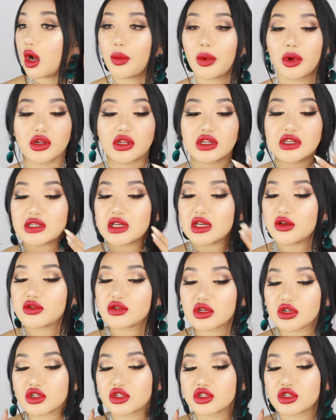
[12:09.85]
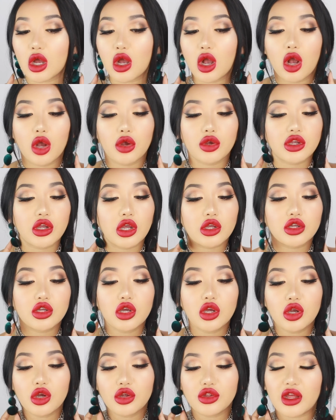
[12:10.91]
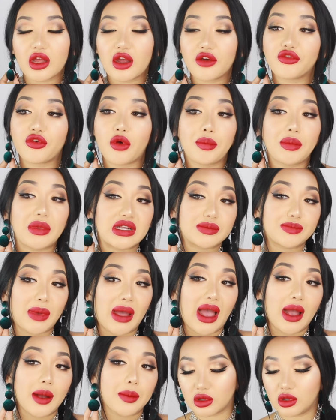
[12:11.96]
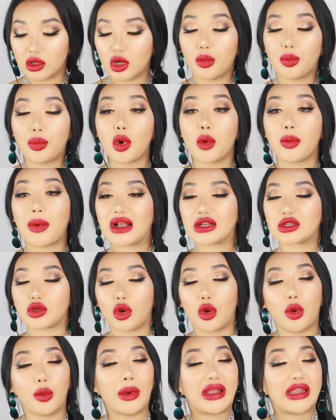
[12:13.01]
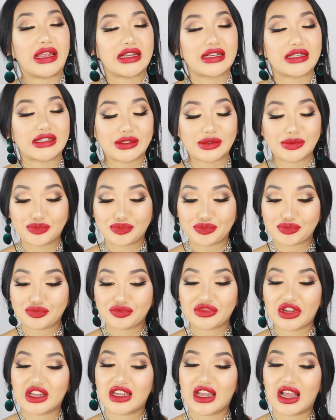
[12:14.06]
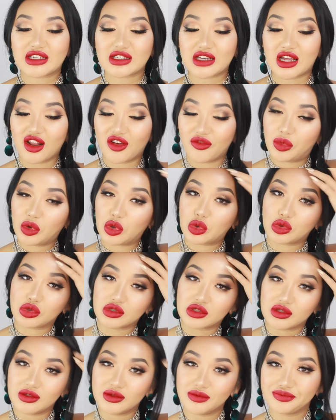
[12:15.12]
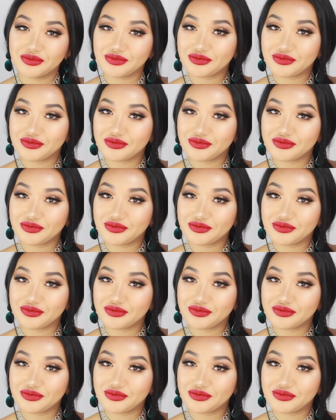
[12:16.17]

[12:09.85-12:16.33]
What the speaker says: Oh my god, these earrings are so cute. They are from Miss Pat. Little ball bags on my ears. Yes, I love balls.